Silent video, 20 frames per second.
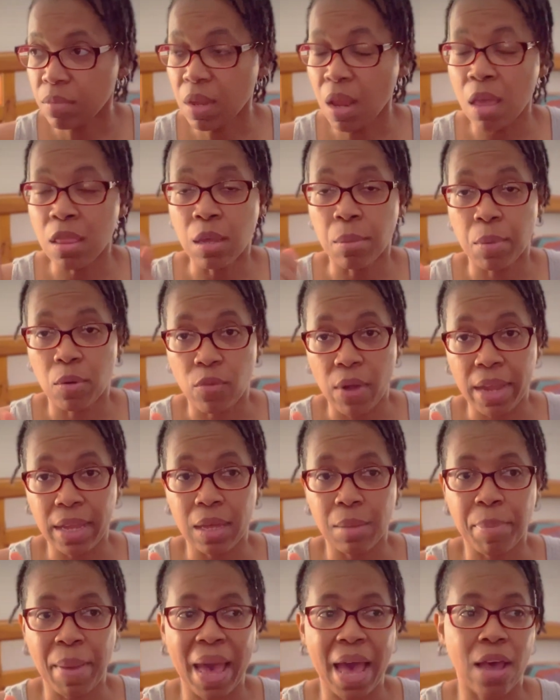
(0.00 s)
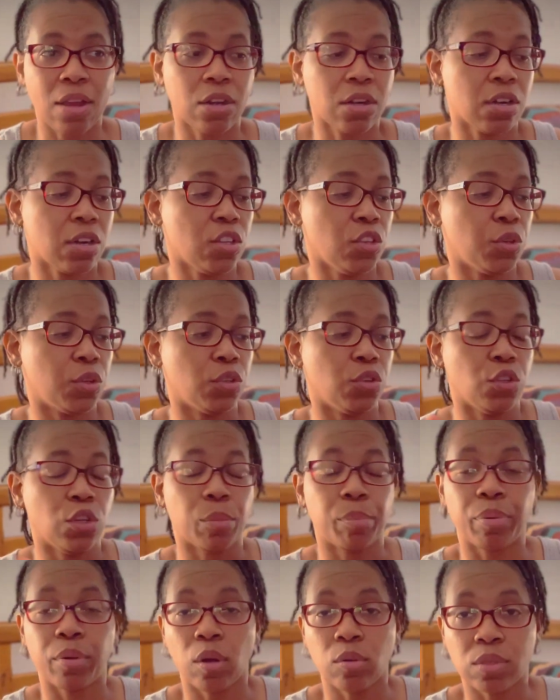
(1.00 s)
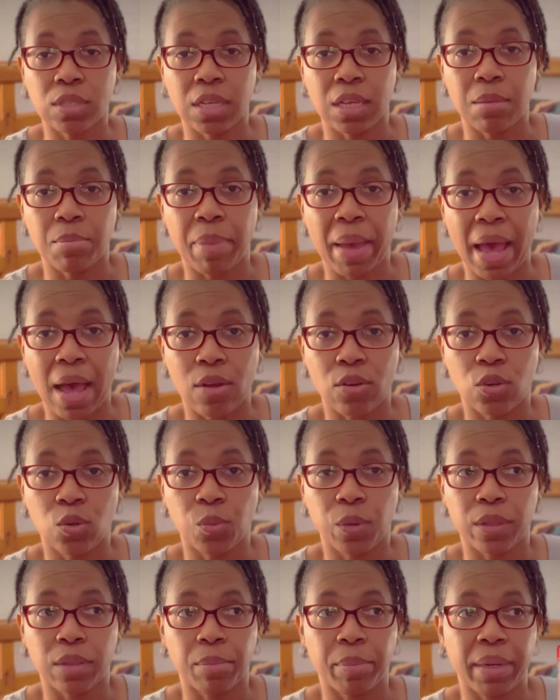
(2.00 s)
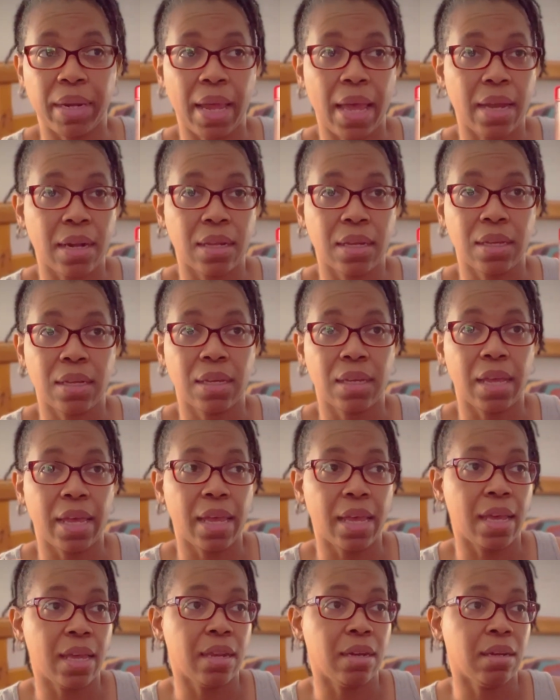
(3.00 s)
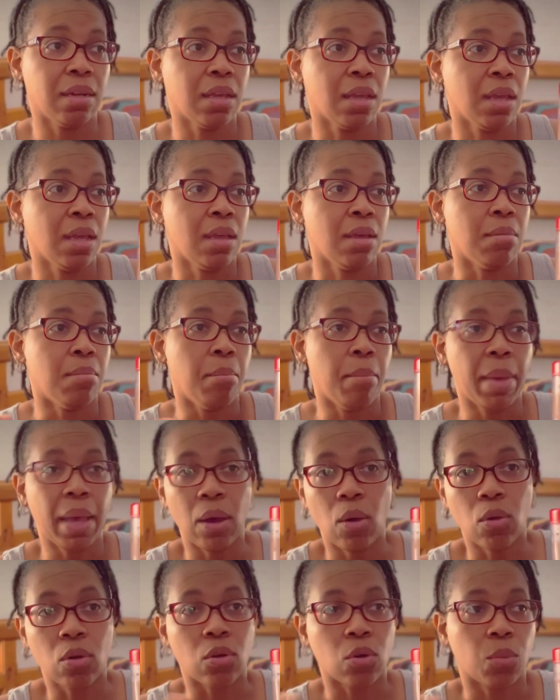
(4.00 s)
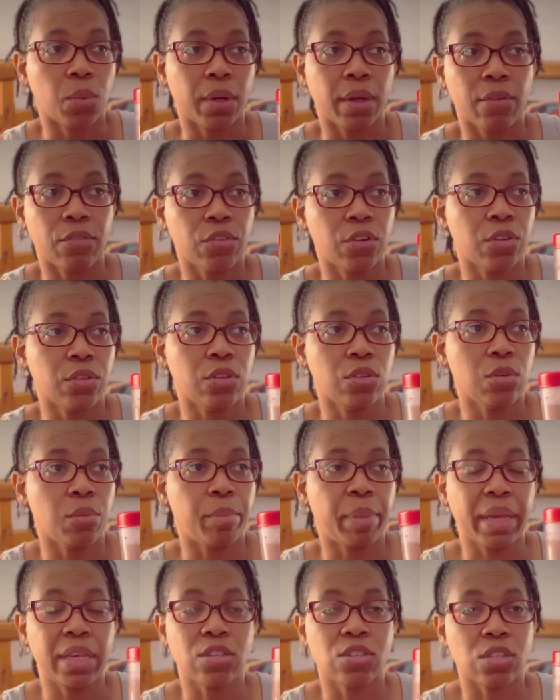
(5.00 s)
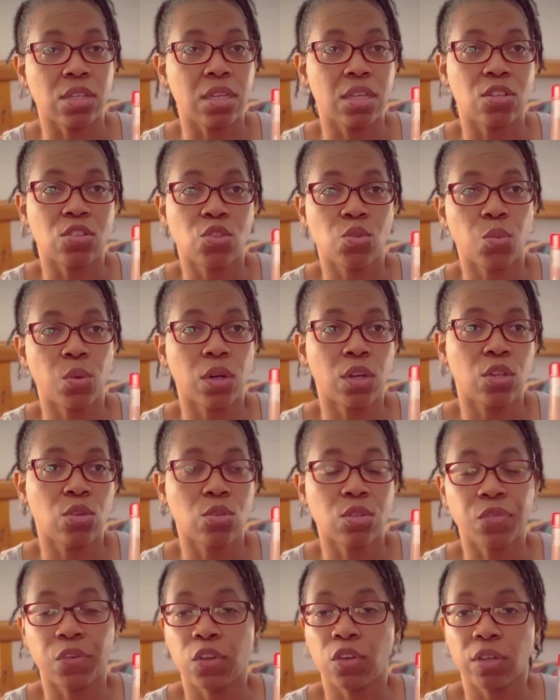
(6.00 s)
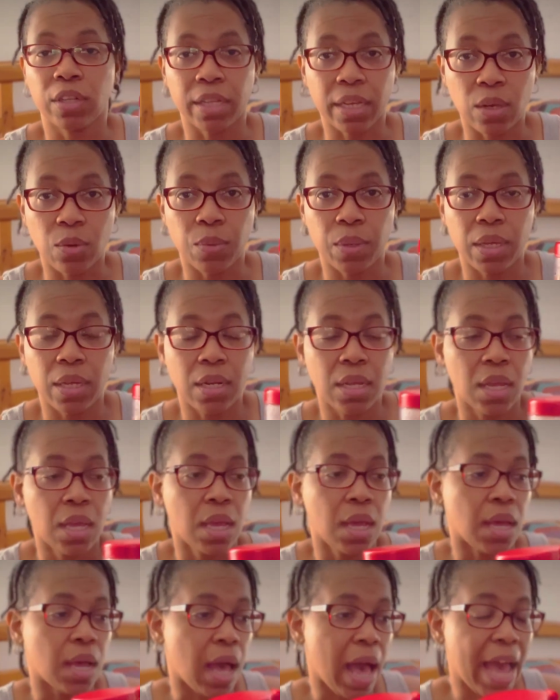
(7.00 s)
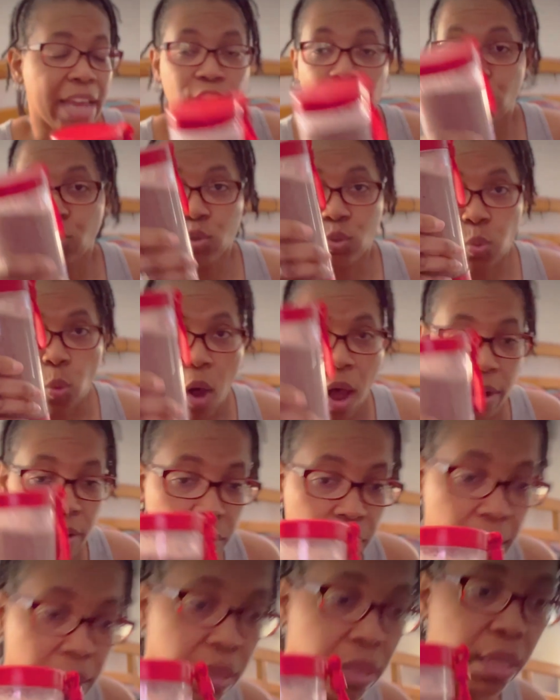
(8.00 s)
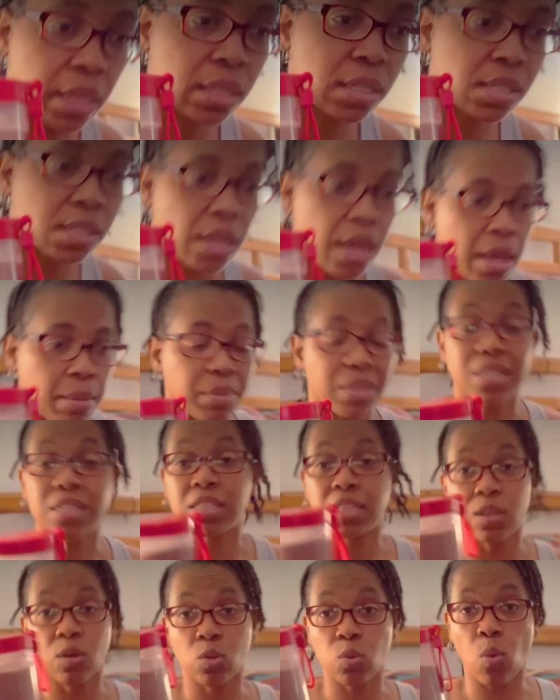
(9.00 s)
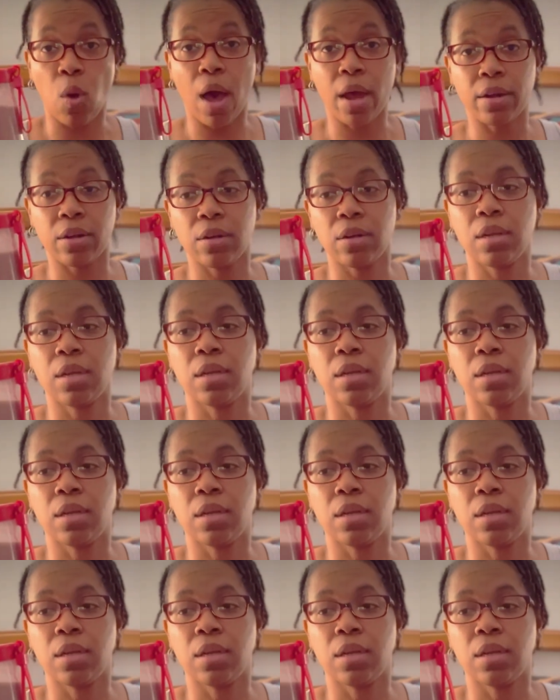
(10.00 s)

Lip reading: The moringa powder, you can do your protein powder with the banana and milk or whatever your base is you want to use for your liquid. I just use water in this, distilled water.